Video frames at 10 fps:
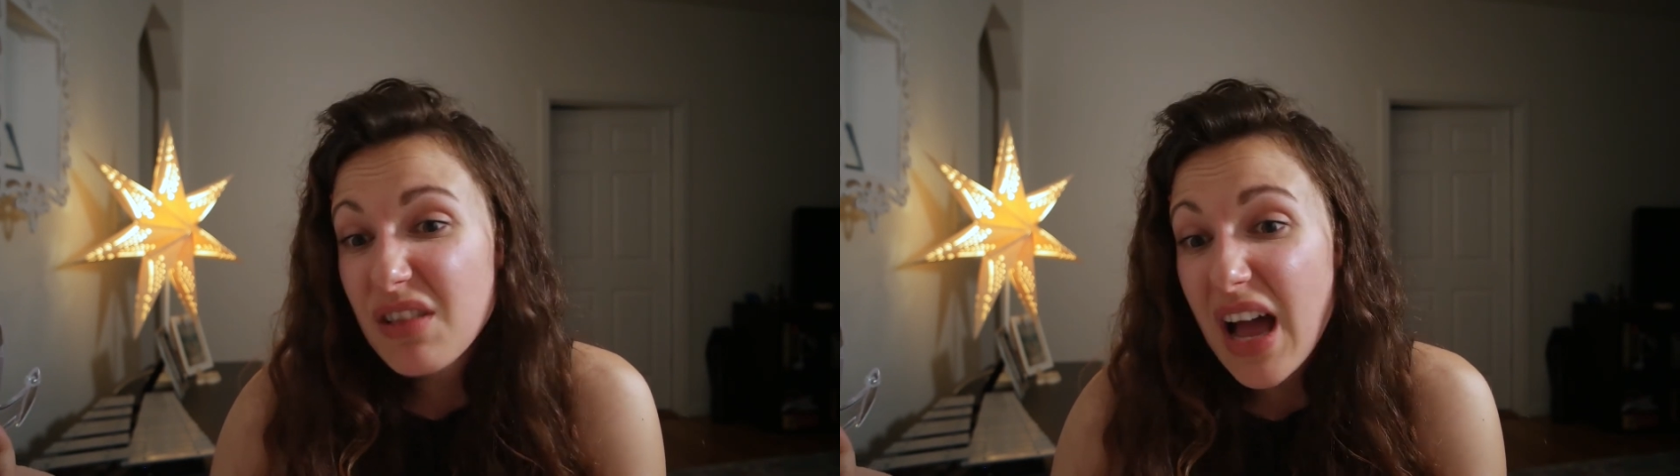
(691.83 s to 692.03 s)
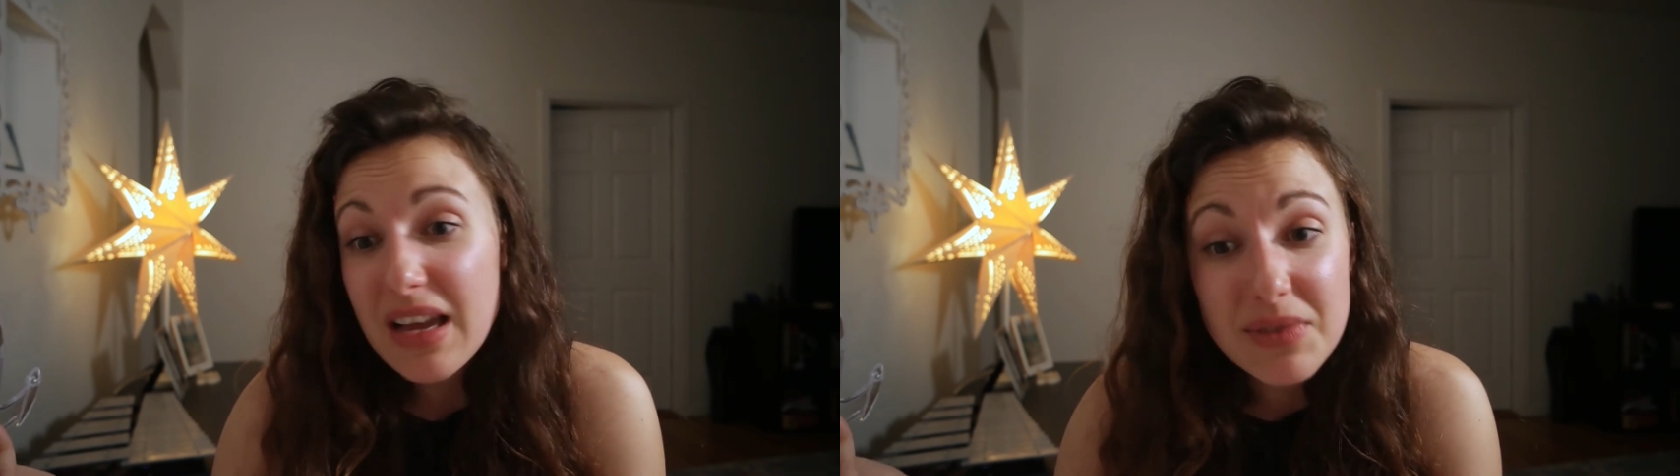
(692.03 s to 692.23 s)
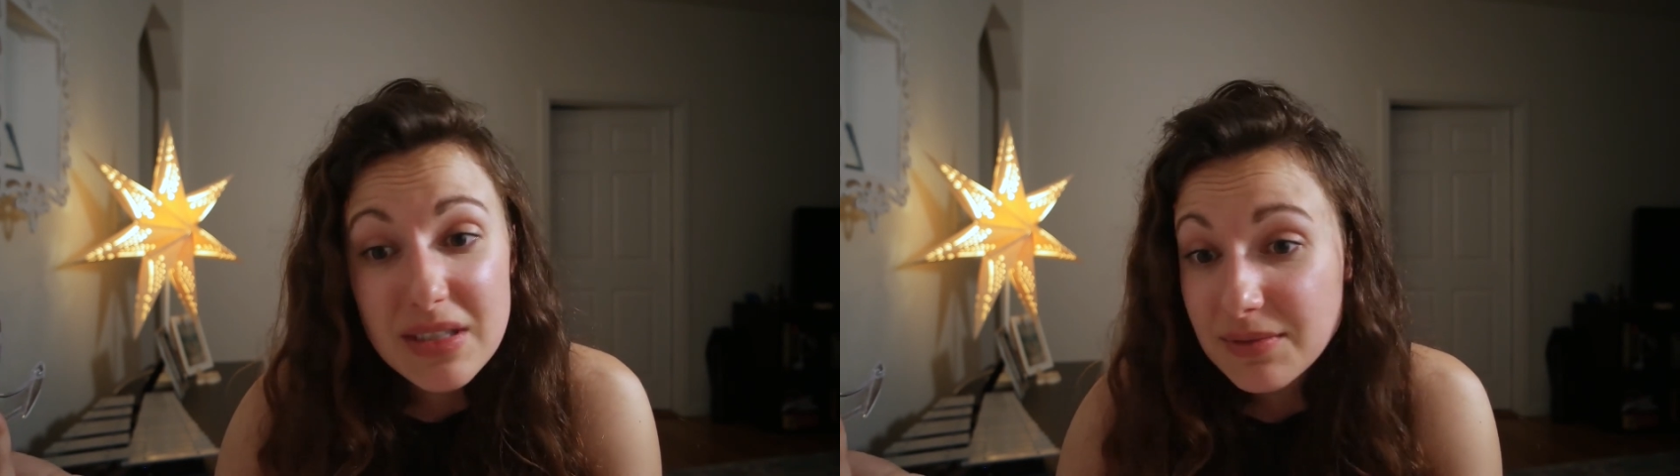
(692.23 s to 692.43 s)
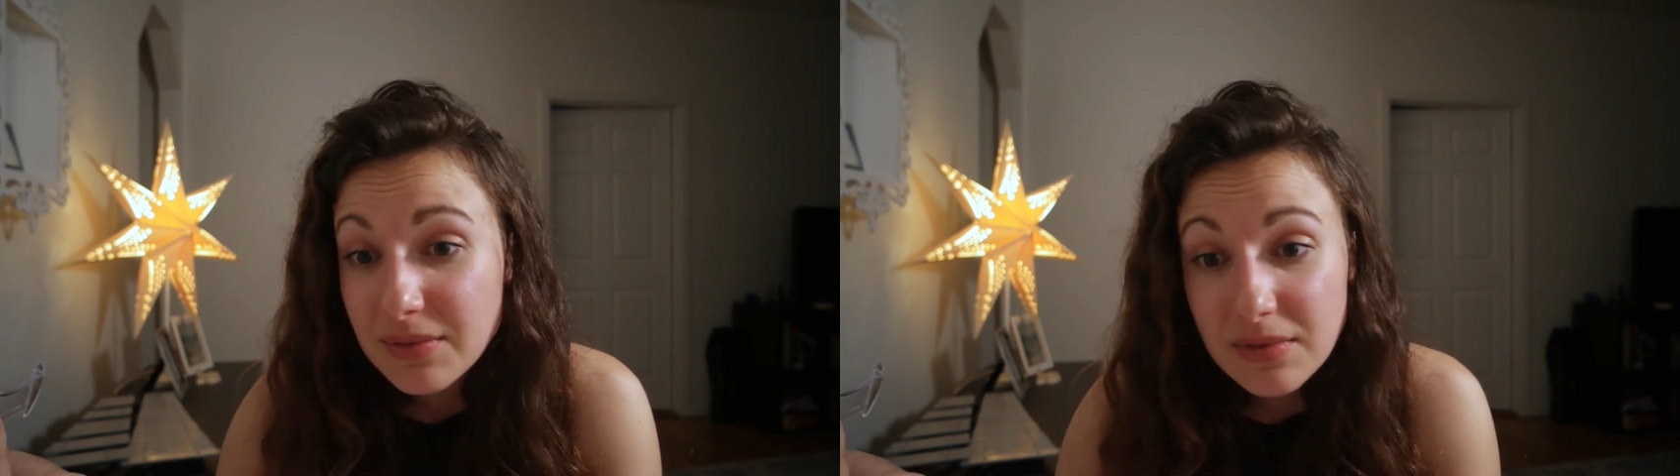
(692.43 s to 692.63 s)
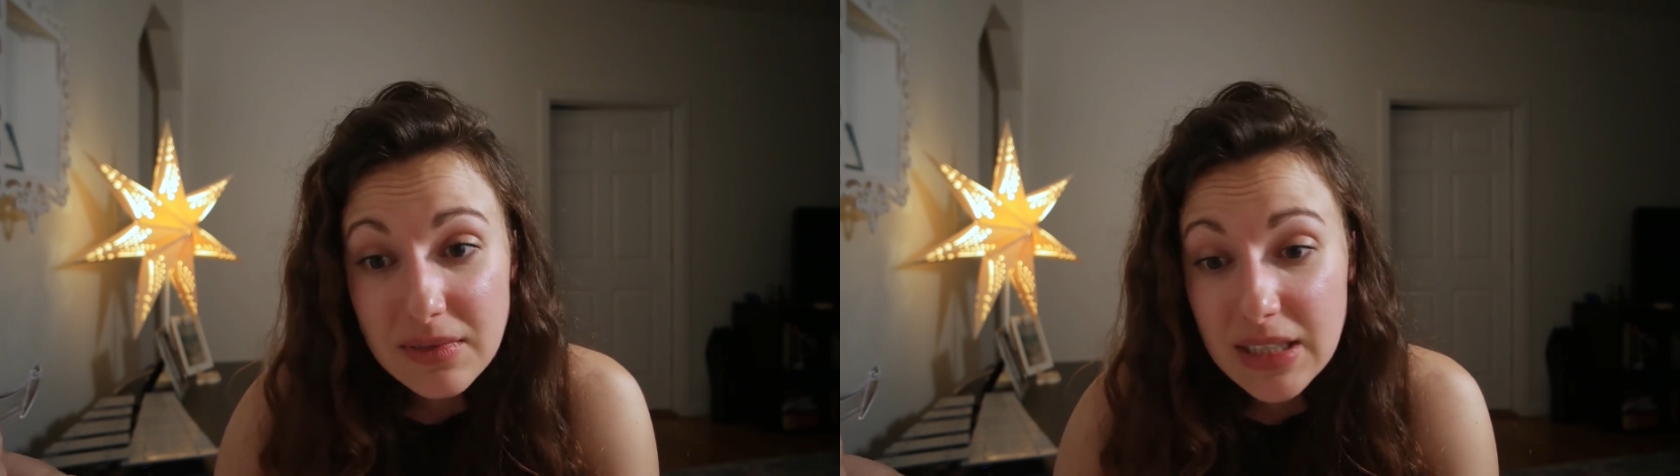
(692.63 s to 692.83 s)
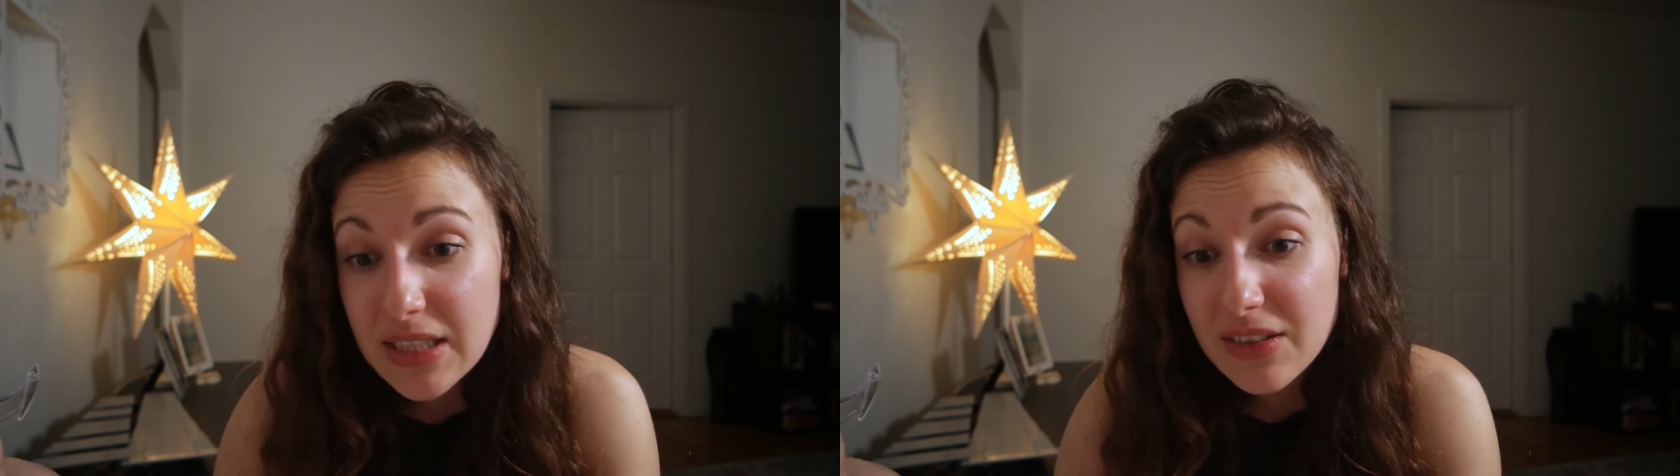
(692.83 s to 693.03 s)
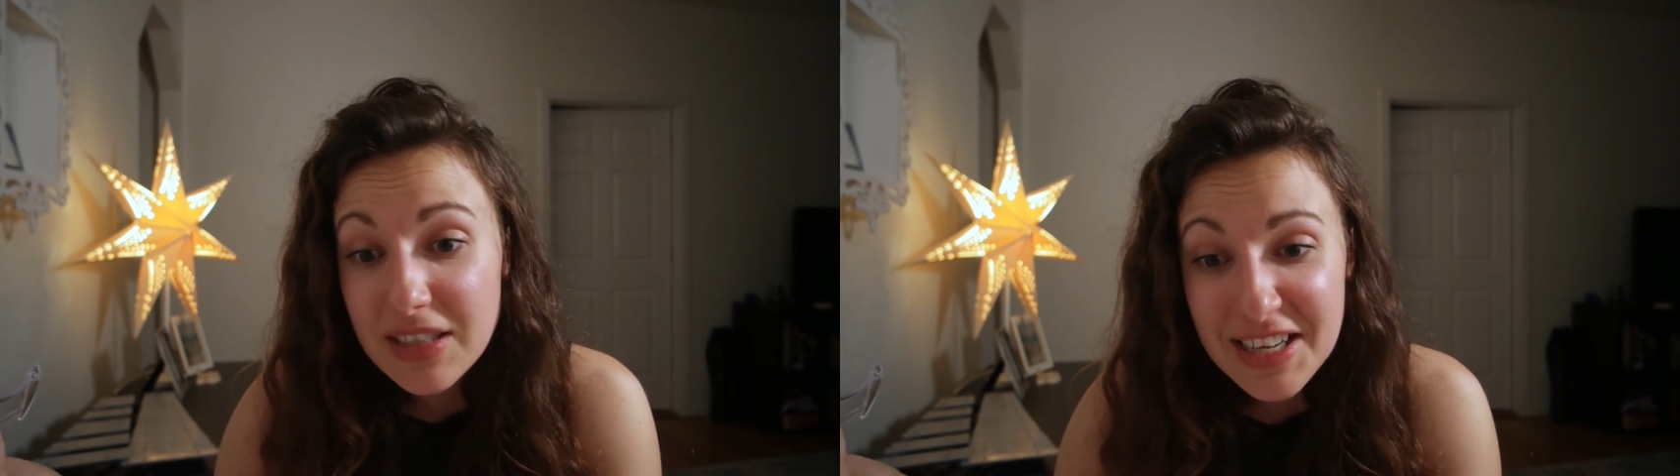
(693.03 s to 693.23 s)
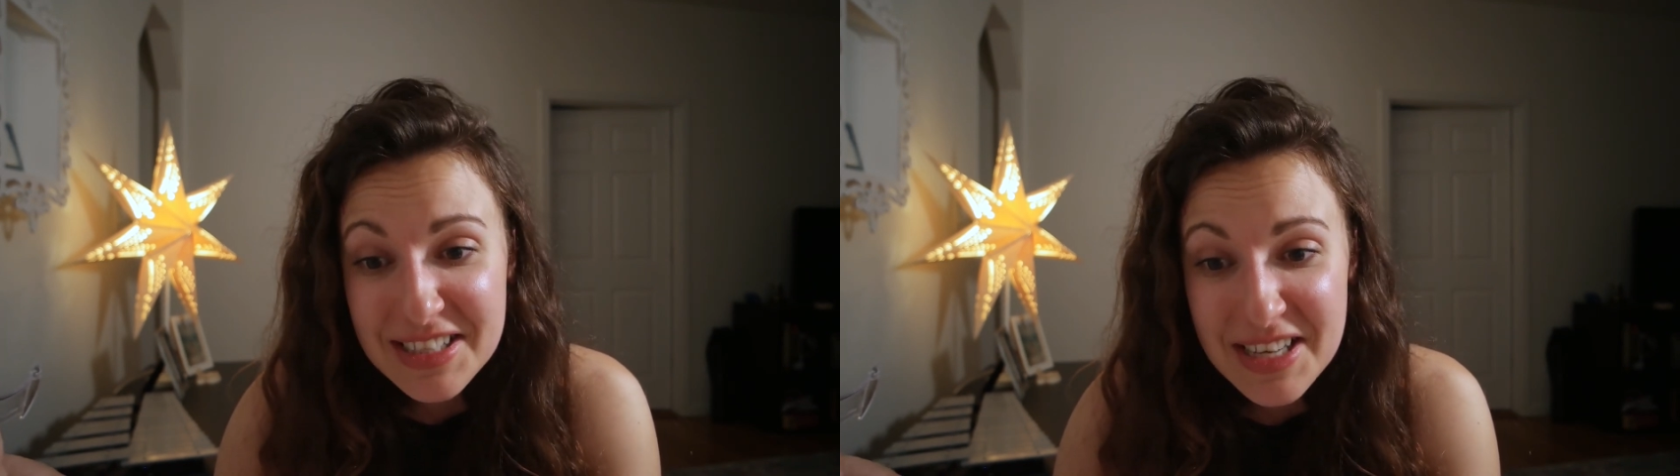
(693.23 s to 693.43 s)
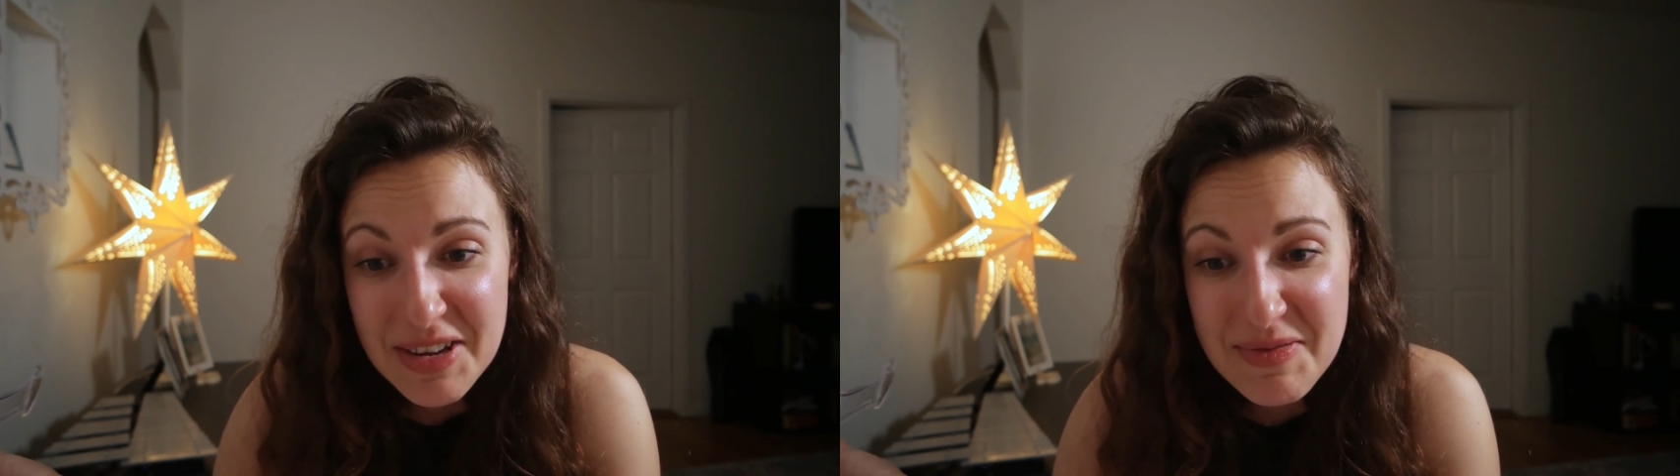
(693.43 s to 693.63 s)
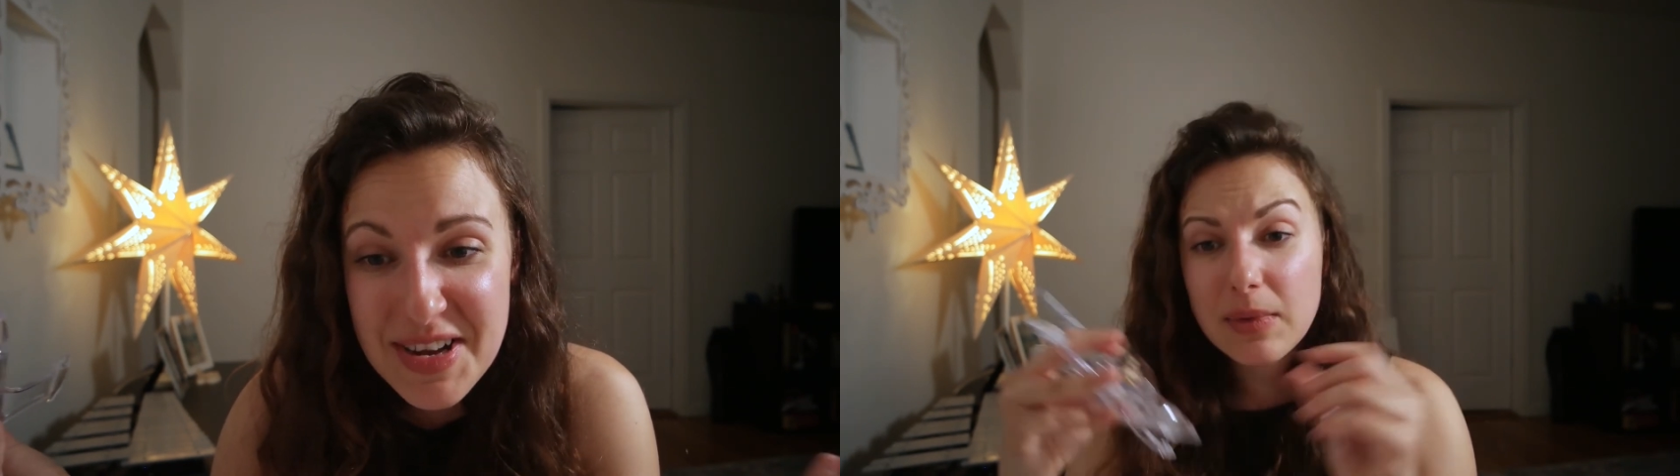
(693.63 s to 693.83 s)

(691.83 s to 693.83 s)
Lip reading: lives until the next time.